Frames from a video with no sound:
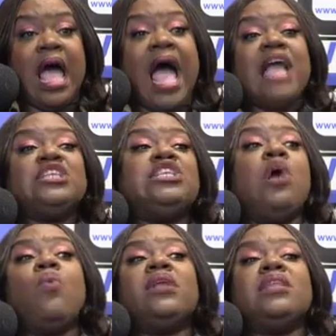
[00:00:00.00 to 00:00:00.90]
I just
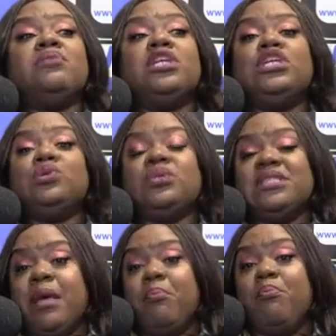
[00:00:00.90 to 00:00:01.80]
don't want them to lose
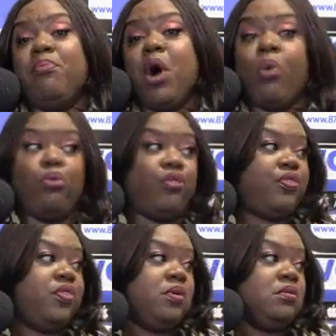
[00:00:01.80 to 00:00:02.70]
them
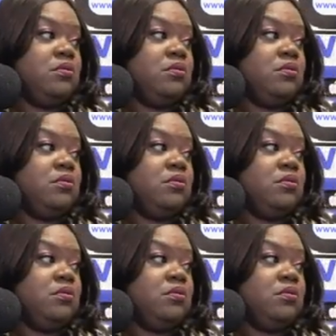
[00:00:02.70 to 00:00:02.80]
both.